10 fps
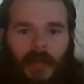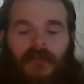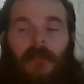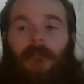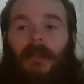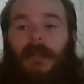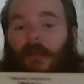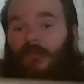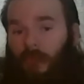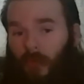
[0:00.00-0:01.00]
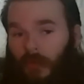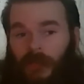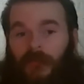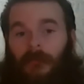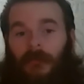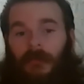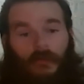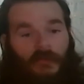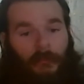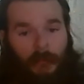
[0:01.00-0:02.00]
Unless I'm planning on supporting
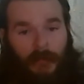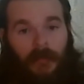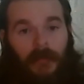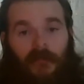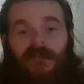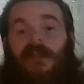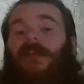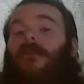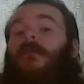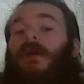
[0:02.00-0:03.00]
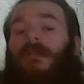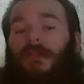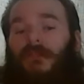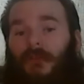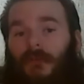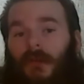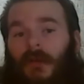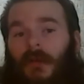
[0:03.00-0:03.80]
somebody or some company, in which case I will buy things new.